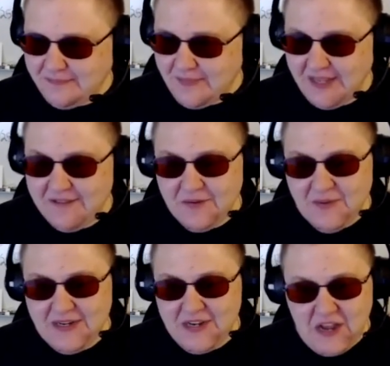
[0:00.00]
If you
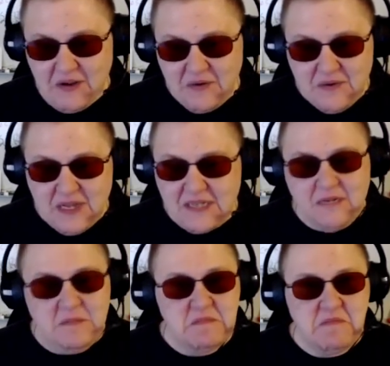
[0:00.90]
want to know a little
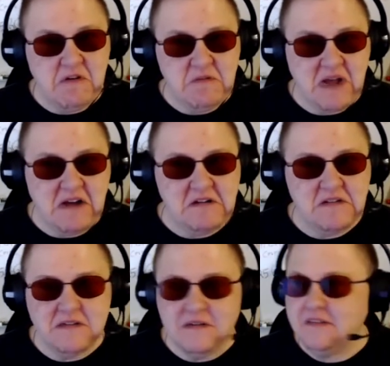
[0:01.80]
bit more
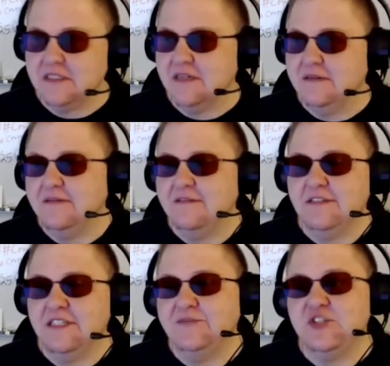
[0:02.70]
about some
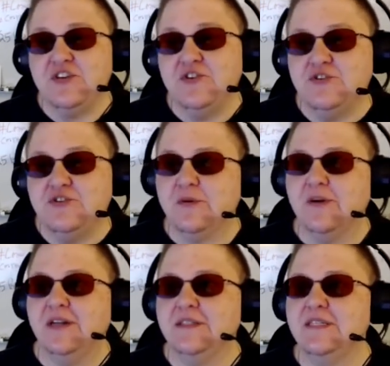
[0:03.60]
gender neutral
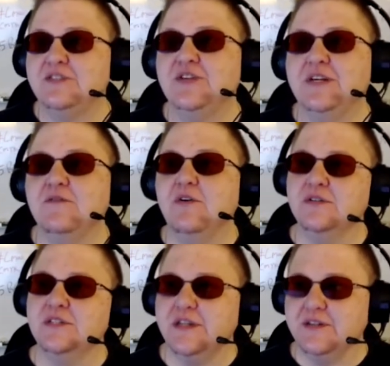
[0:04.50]
pronouns history, of
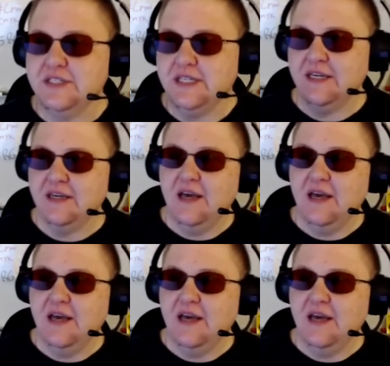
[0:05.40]
course, there's the